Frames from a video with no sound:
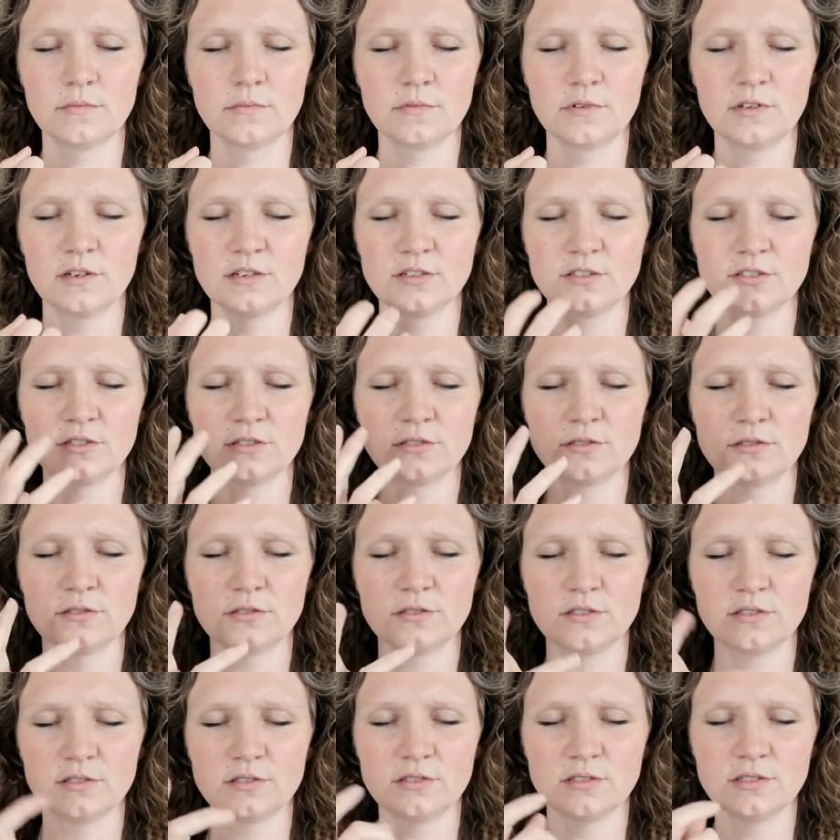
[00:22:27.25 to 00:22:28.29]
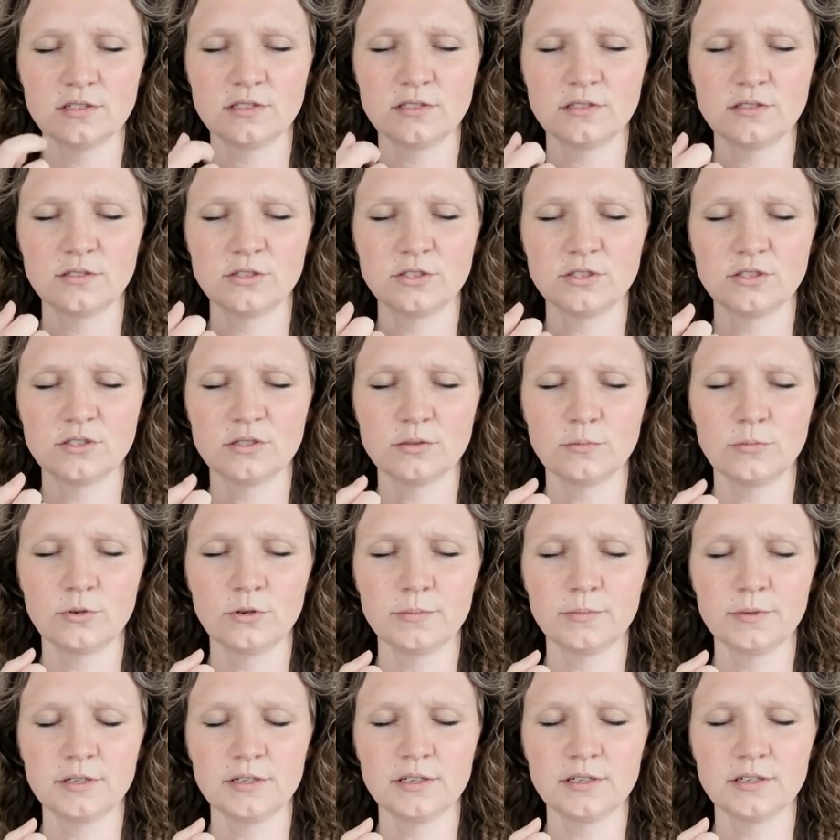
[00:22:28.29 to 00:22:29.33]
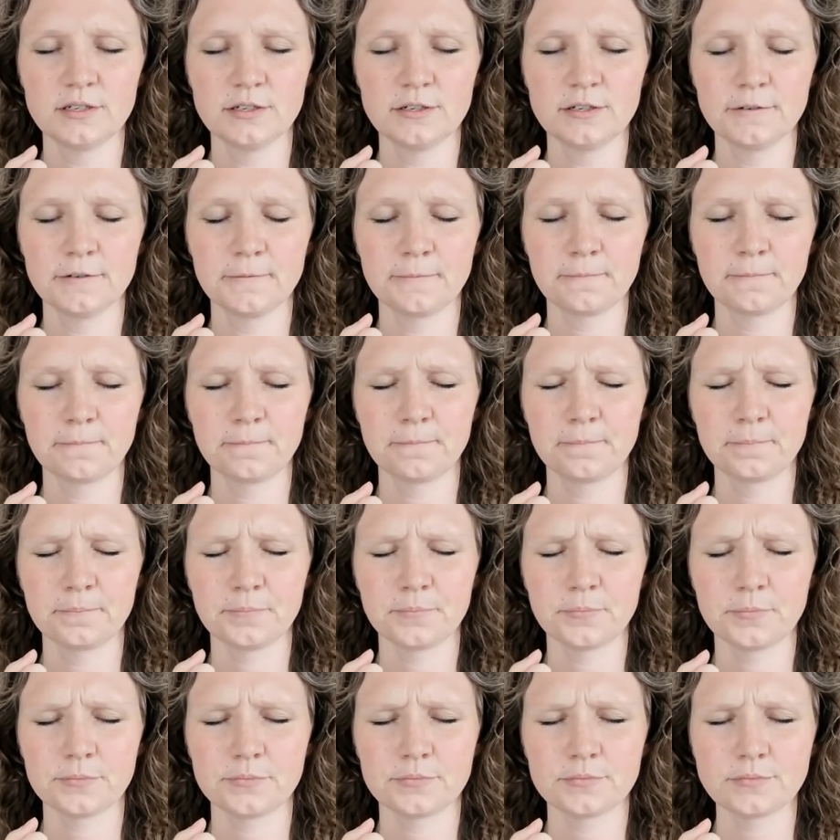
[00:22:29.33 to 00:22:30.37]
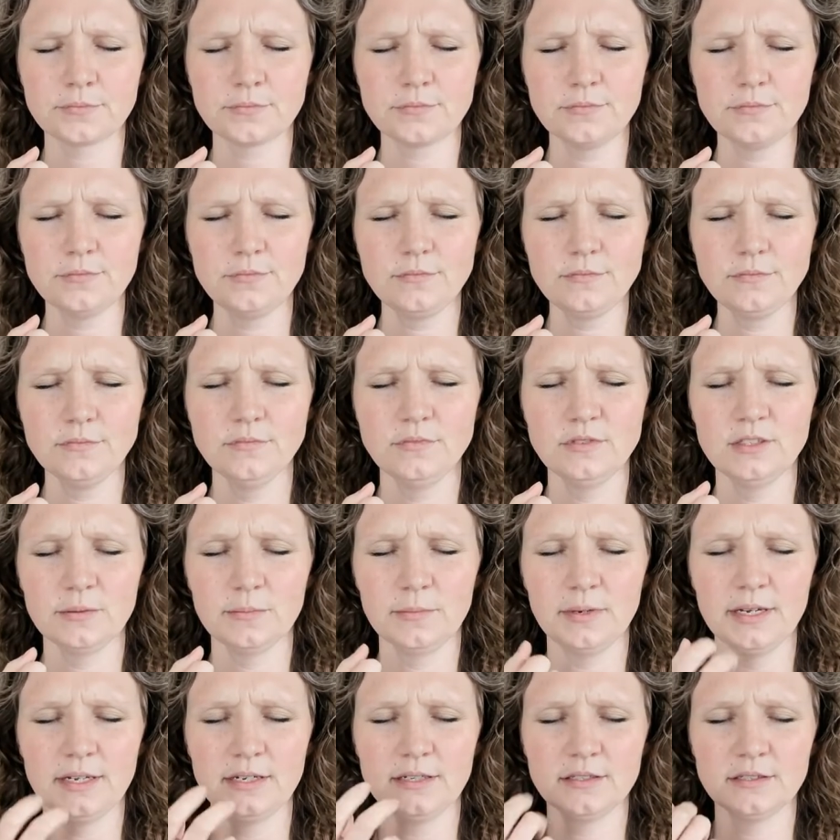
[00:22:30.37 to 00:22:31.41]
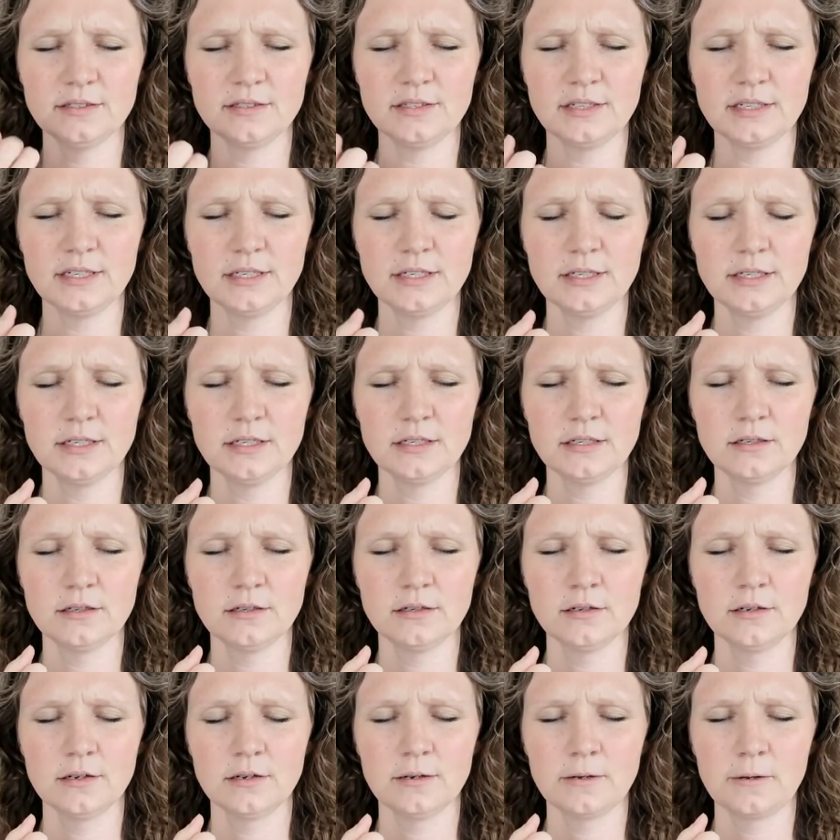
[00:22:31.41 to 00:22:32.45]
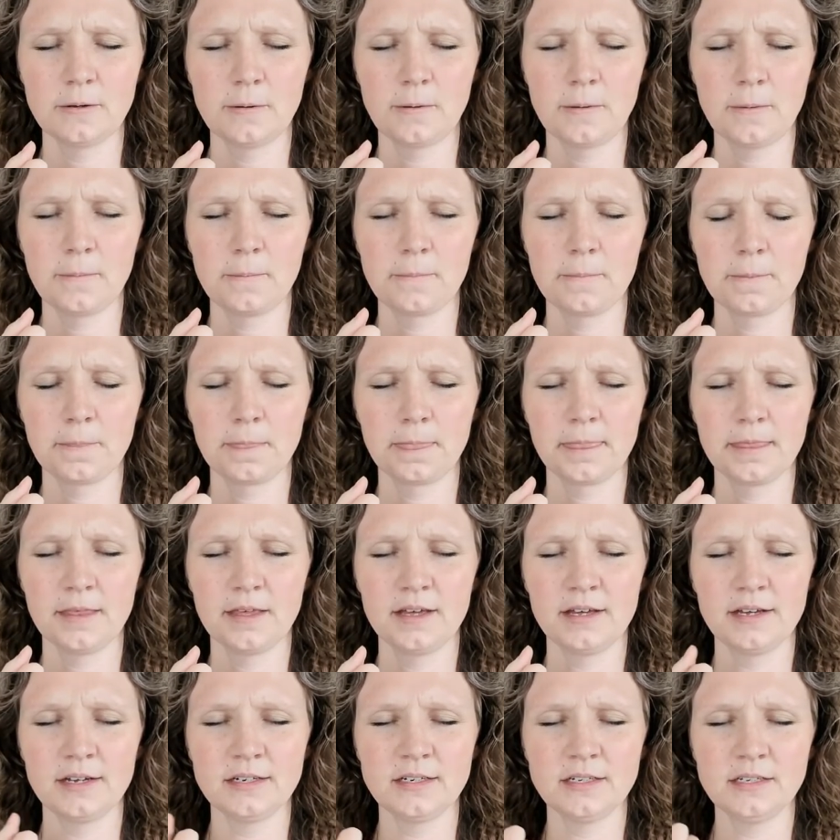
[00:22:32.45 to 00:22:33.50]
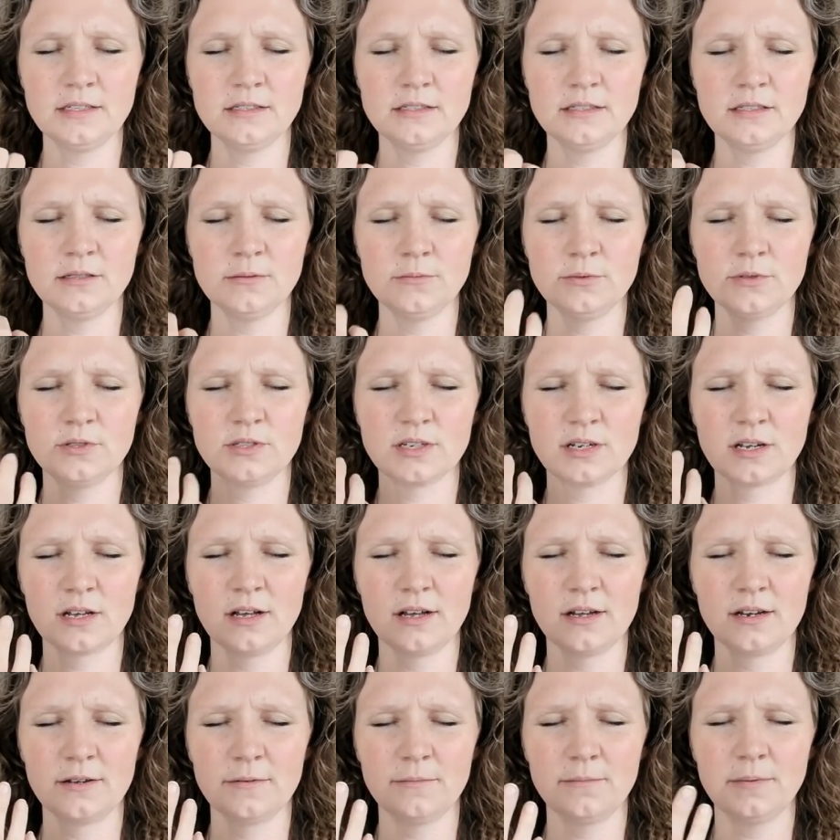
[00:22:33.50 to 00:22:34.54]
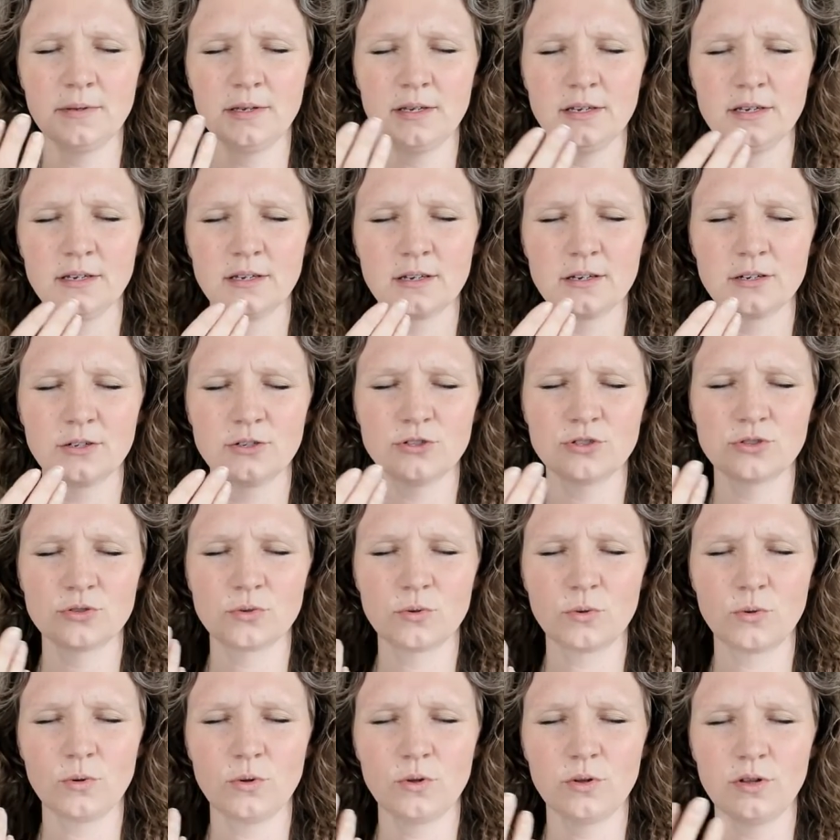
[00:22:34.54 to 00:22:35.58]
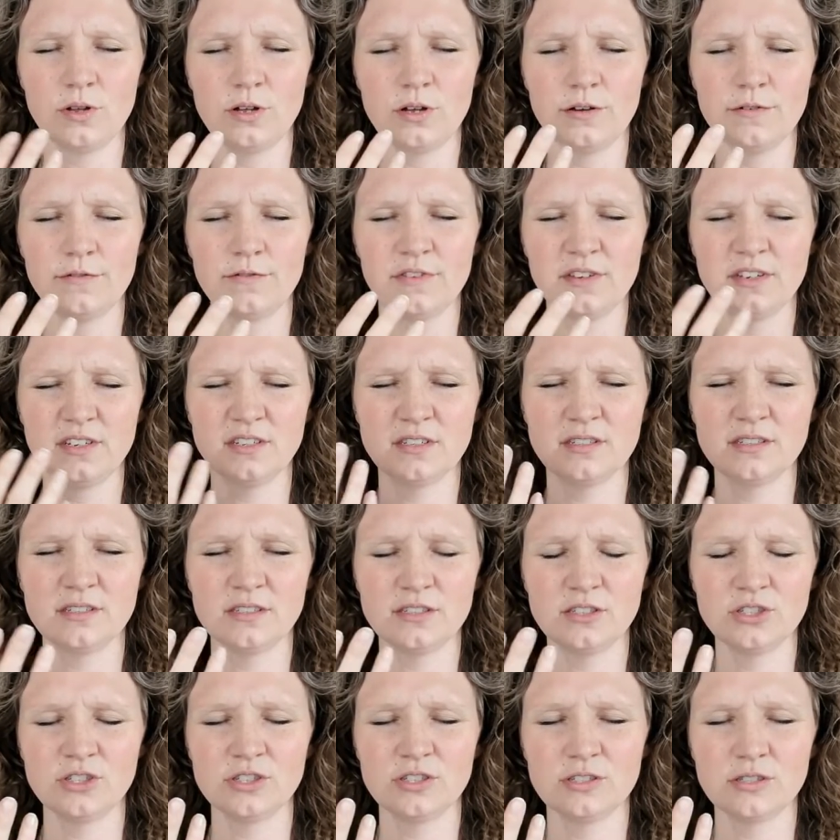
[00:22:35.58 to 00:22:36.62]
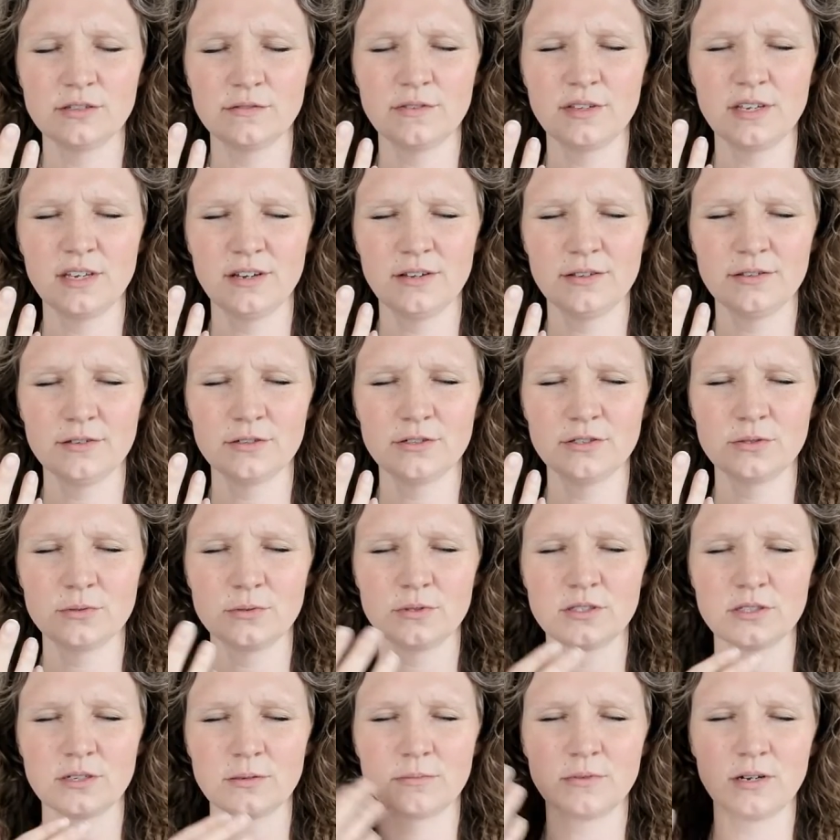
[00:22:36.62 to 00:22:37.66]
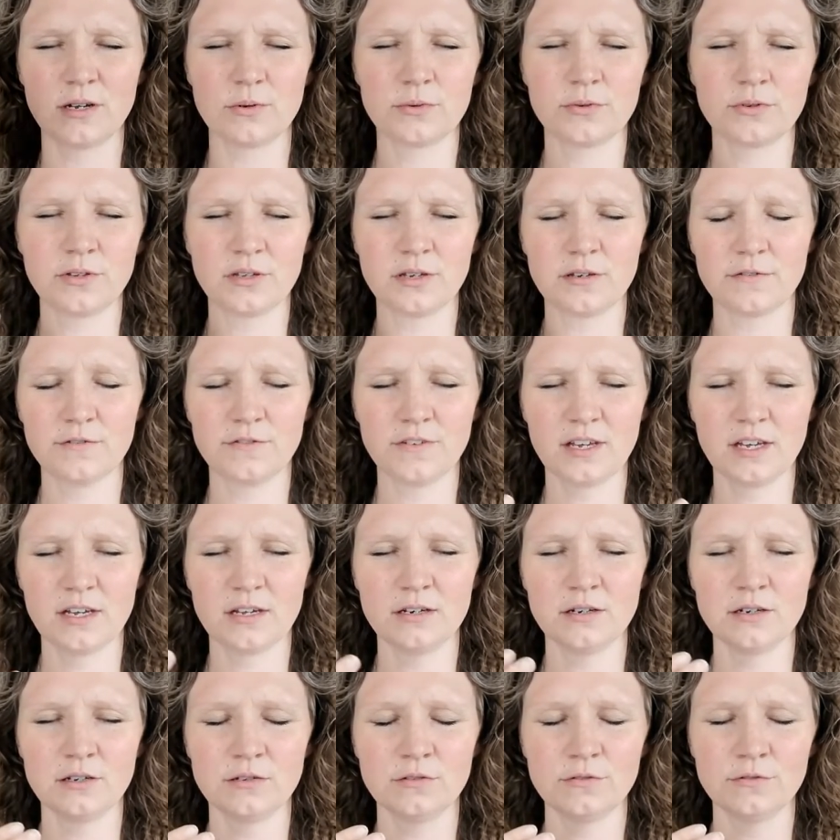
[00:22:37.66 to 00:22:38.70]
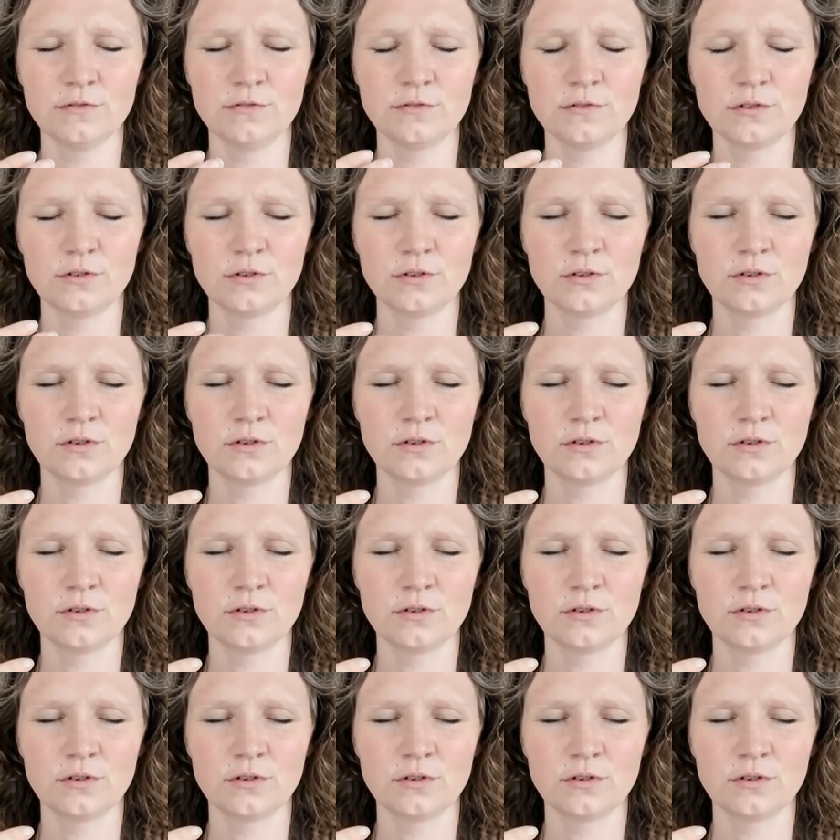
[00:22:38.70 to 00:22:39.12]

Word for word: There's this just a moment here. The man is thinking, and he seems to kind of be in control of the decisions of the others, which I'm not really a fan of.